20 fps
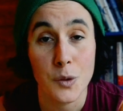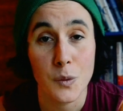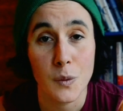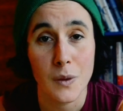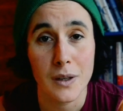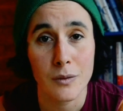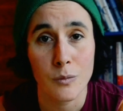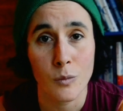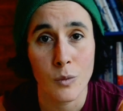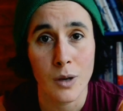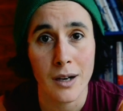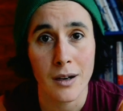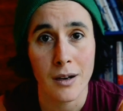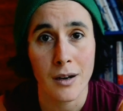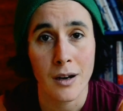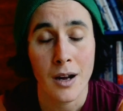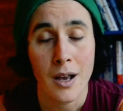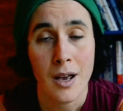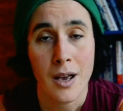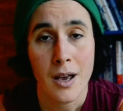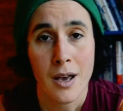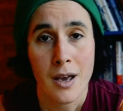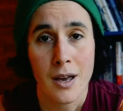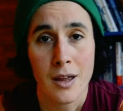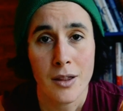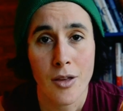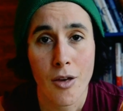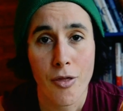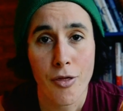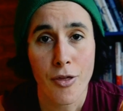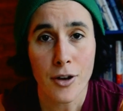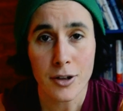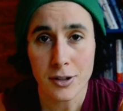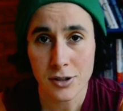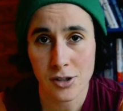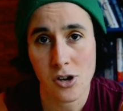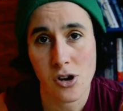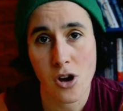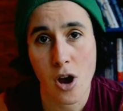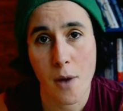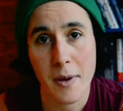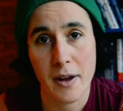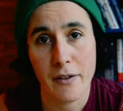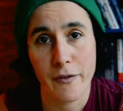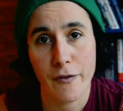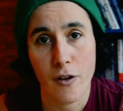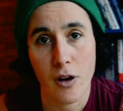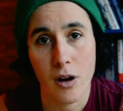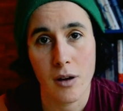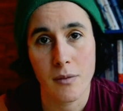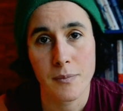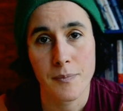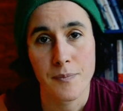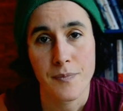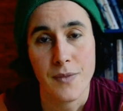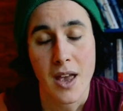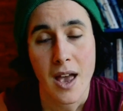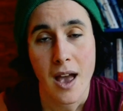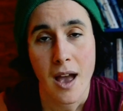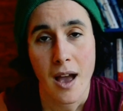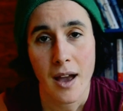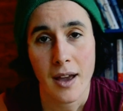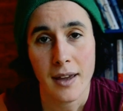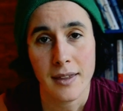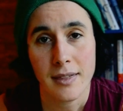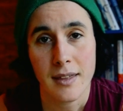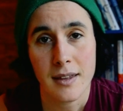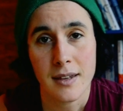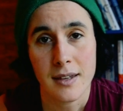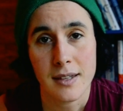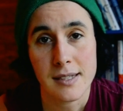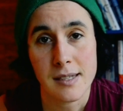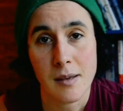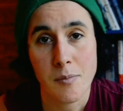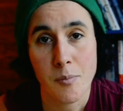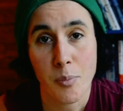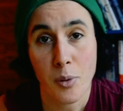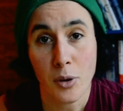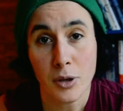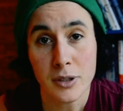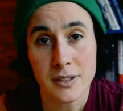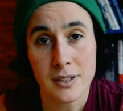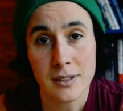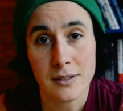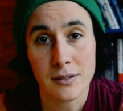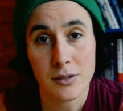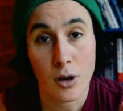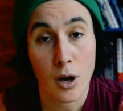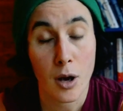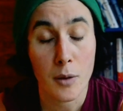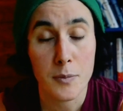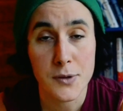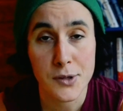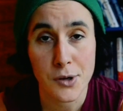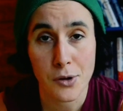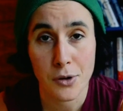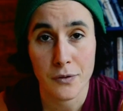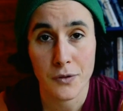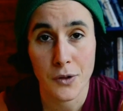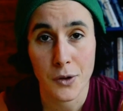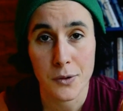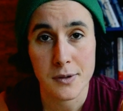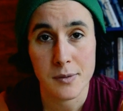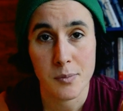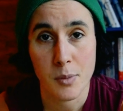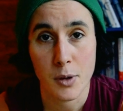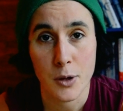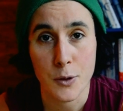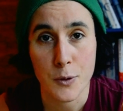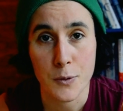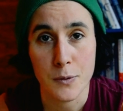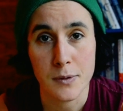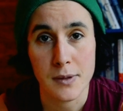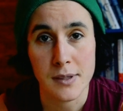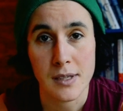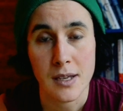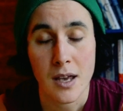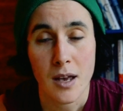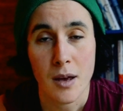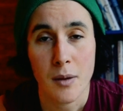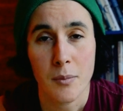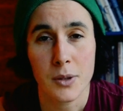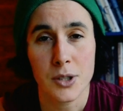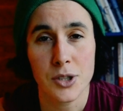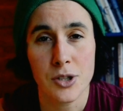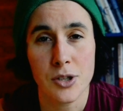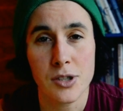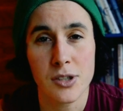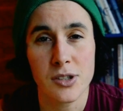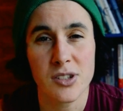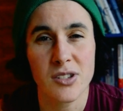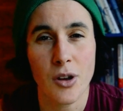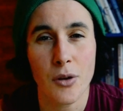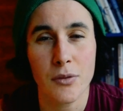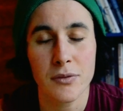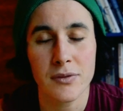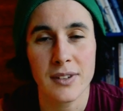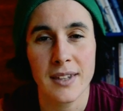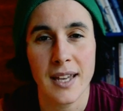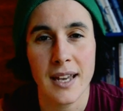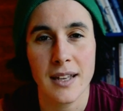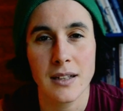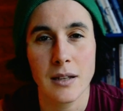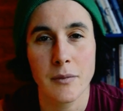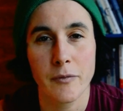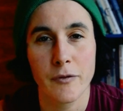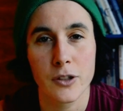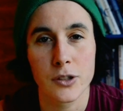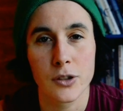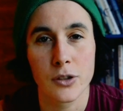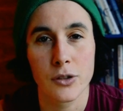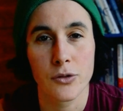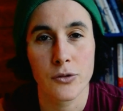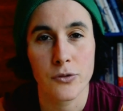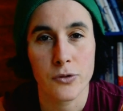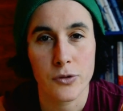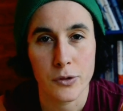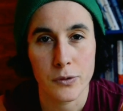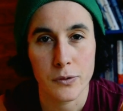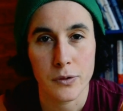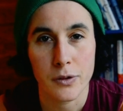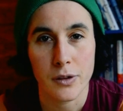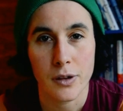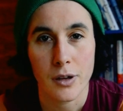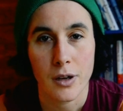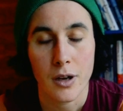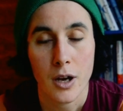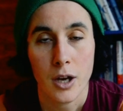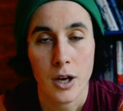you and where the thoughts are coming from. I think it's important to observe those balloons, but just don't take them for the truth.